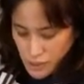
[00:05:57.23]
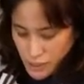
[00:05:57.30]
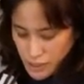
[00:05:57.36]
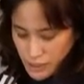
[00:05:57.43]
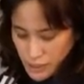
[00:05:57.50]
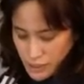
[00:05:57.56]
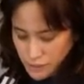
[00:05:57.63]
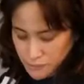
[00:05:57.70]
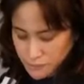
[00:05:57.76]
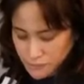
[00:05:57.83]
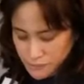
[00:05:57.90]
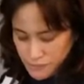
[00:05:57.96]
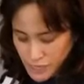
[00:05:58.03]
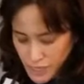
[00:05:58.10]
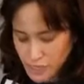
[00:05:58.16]
I
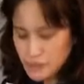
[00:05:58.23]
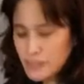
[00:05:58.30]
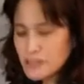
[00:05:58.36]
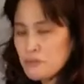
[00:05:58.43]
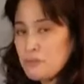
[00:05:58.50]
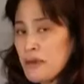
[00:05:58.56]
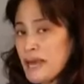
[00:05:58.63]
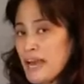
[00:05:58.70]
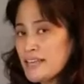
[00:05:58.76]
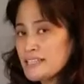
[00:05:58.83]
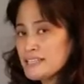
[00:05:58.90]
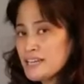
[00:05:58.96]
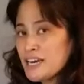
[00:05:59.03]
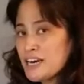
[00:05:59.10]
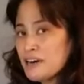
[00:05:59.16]
don't like the bag to
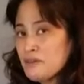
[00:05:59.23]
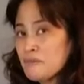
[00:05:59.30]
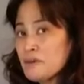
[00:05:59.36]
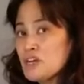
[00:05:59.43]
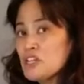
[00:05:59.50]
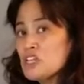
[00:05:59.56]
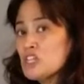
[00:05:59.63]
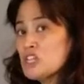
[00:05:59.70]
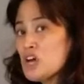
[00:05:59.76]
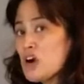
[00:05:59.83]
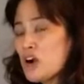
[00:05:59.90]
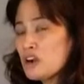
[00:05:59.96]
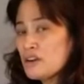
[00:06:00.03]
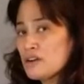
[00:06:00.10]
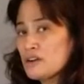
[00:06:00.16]
come
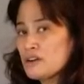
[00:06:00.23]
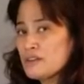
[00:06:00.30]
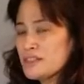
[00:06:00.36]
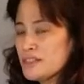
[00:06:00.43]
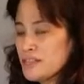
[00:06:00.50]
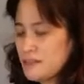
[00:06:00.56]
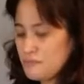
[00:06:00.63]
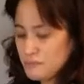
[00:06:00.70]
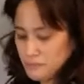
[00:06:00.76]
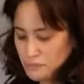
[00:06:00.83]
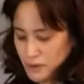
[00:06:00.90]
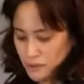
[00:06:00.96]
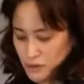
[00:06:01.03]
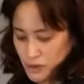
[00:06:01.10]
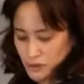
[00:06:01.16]
longer than my
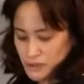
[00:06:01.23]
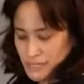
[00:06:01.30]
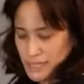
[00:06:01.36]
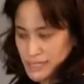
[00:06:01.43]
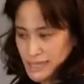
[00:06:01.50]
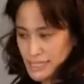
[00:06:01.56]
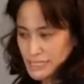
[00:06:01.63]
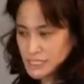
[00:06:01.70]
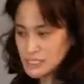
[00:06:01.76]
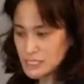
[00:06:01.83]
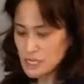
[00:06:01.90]
fingers like this.